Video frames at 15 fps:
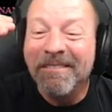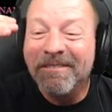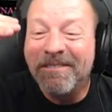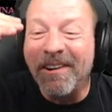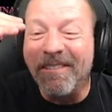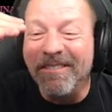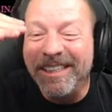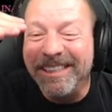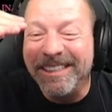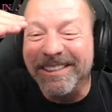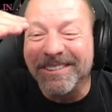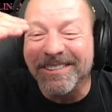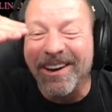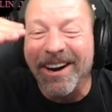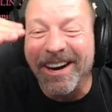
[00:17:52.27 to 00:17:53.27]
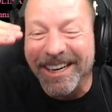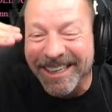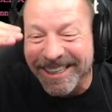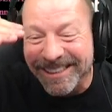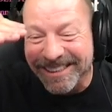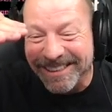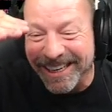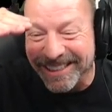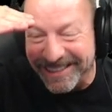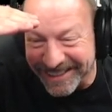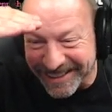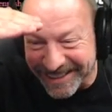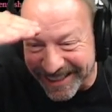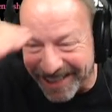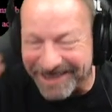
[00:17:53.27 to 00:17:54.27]
from here on it
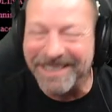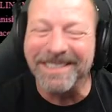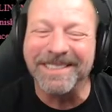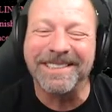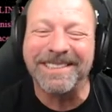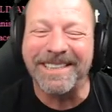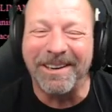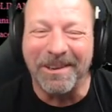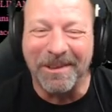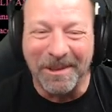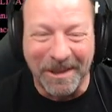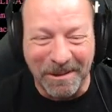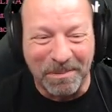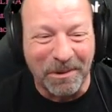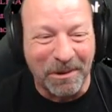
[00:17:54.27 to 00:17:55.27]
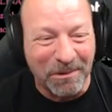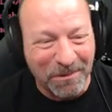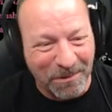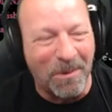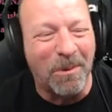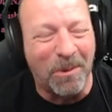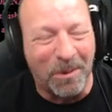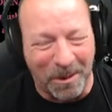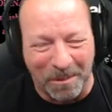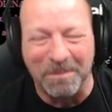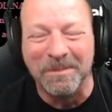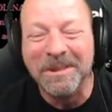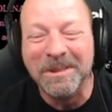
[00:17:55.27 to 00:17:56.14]
doesn't necessarily perform.